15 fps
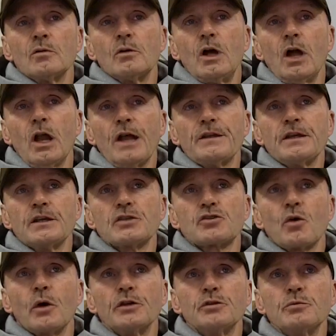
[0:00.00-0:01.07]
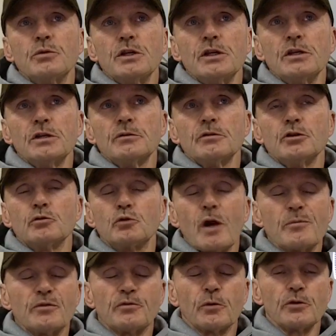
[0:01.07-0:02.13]
Well, I think it's going to be you know
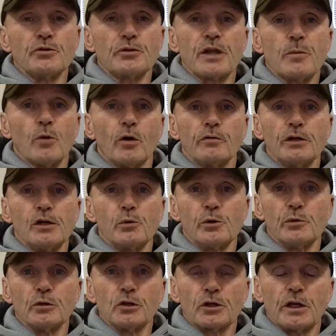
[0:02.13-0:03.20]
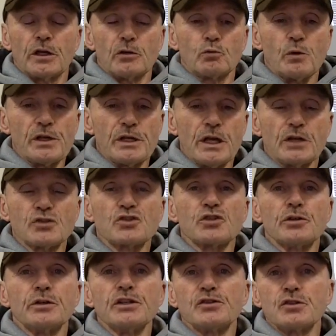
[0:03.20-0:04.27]
right before you came over here, we were looking at weekend
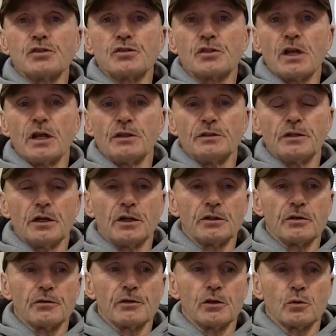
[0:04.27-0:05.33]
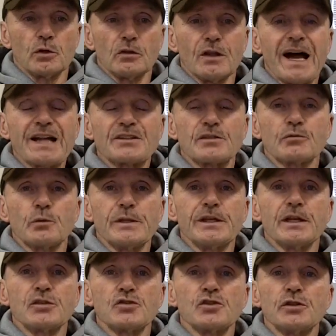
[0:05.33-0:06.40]
series, and uh, you know there were lots of
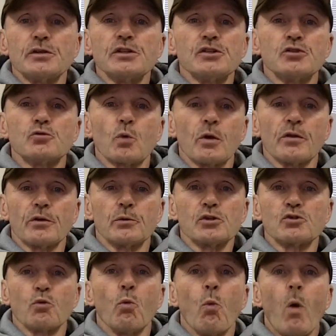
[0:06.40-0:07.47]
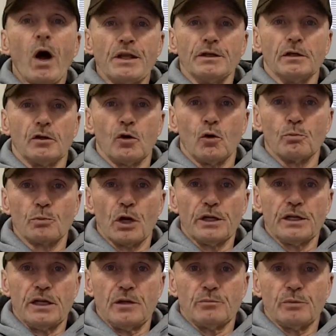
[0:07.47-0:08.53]
weekend series where there was one home
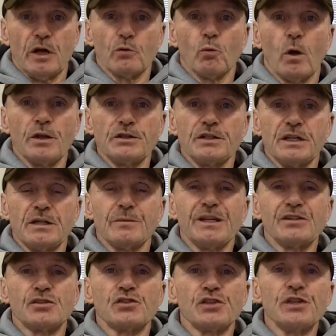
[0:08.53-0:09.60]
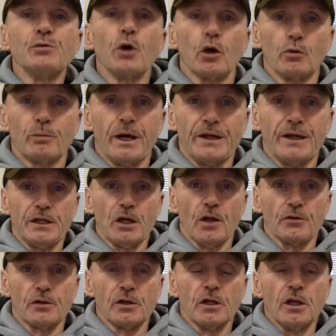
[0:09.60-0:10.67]
run hit by one team and zero the
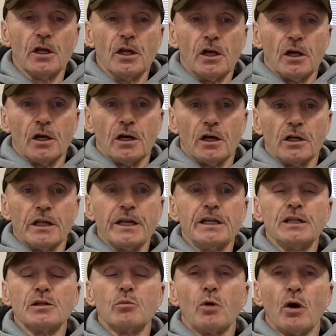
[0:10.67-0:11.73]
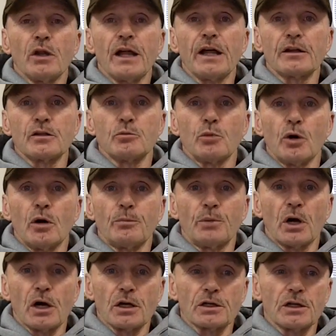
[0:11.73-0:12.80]
other. Uh, hitting the ball out of the
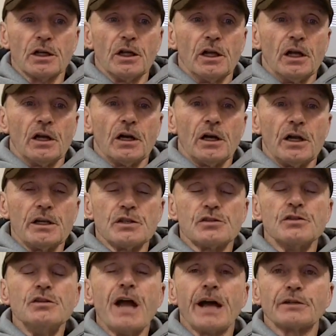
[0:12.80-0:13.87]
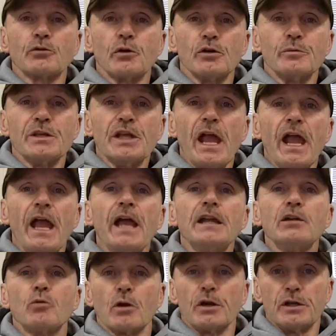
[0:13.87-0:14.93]
ballpark uh, is not going to be
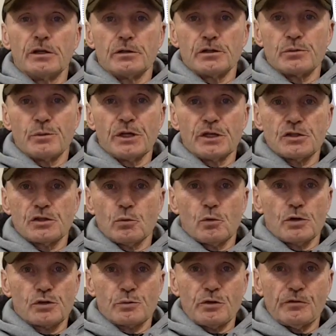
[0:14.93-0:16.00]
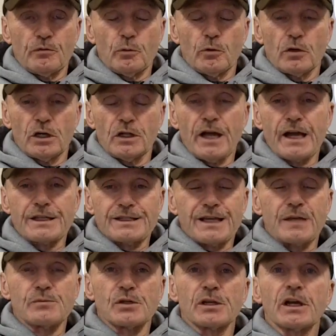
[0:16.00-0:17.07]
anywhere near as big as it was before. A lot of
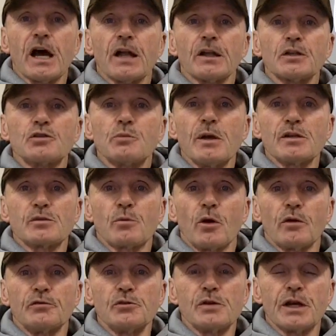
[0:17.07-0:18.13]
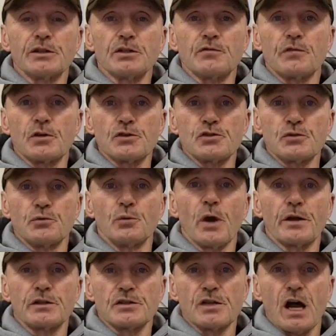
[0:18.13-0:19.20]
times in college baseball, if you got the first two
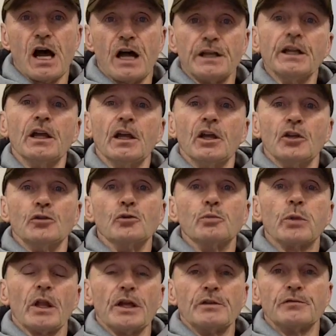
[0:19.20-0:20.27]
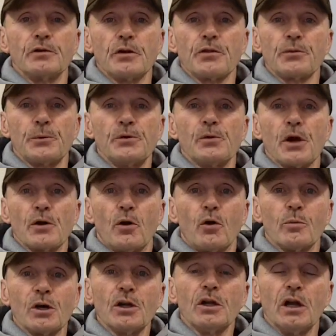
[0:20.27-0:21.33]
runners on, you played for a three run
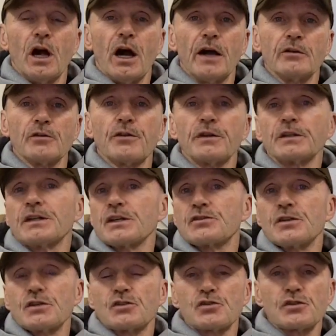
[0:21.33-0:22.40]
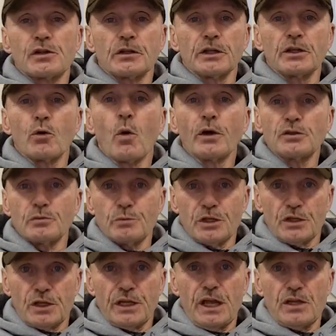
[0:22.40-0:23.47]
homer. I don't think that's necessarily going to
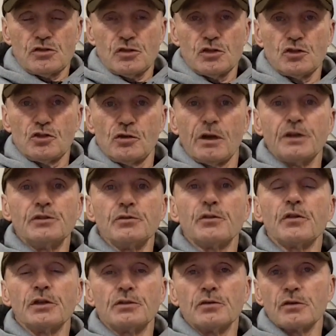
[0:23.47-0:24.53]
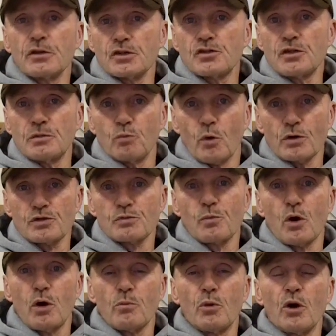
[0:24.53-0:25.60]
be the case this year. I do think you're going to see more
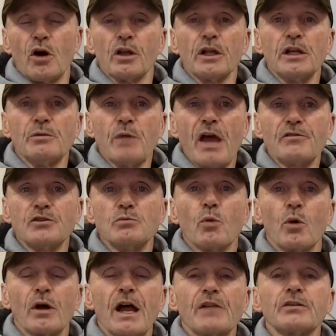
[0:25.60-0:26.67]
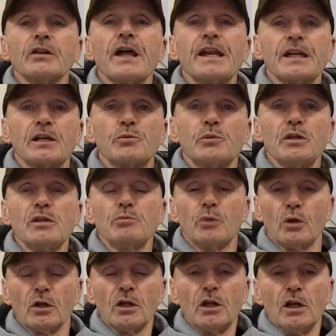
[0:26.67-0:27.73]
small ball and having more athletic
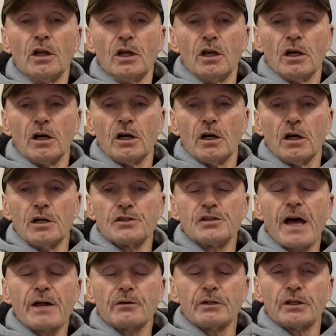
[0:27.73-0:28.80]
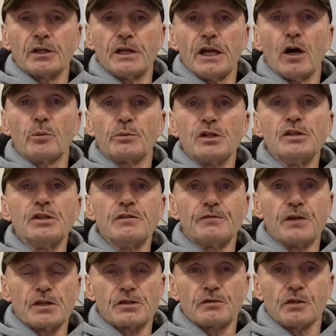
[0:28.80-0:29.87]
people uh, is not only going to help you
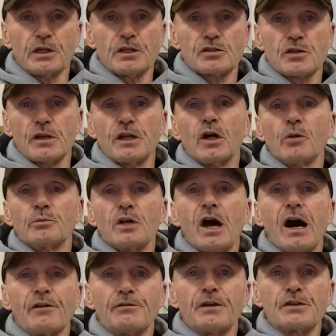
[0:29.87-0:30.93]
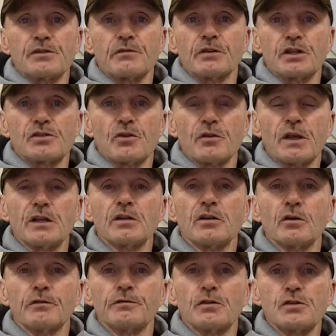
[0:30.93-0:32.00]
defensively, it's going to help you offensively so they
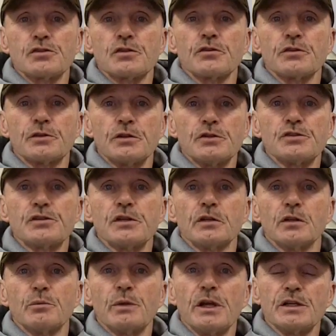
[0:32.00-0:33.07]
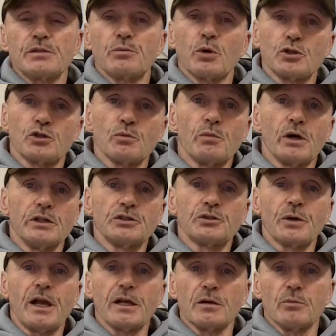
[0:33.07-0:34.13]
can go first to third, steal a base, push a bunt,
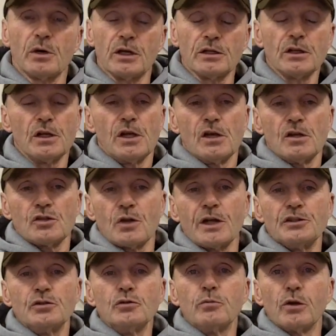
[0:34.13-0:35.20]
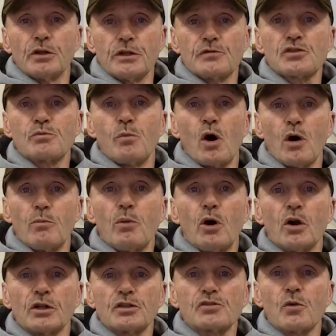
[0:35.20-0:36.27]
drag a bunt. So I do believe small
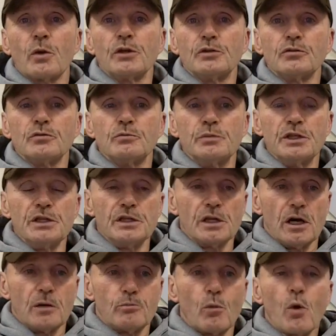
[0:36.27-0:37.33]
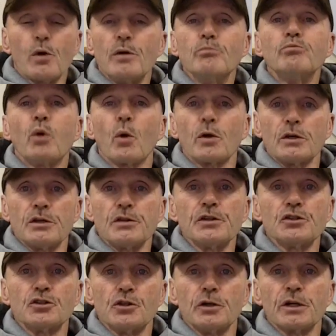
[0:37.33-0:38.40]
ball is going to be uh, more important
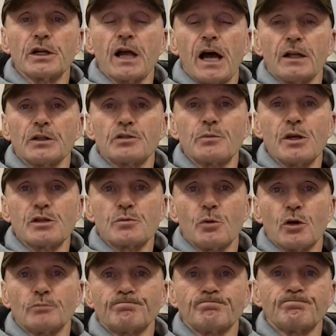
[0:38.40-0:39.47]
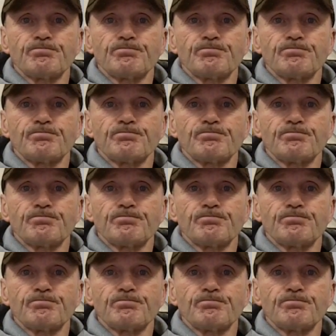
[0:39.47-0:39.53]
this year in college baseball.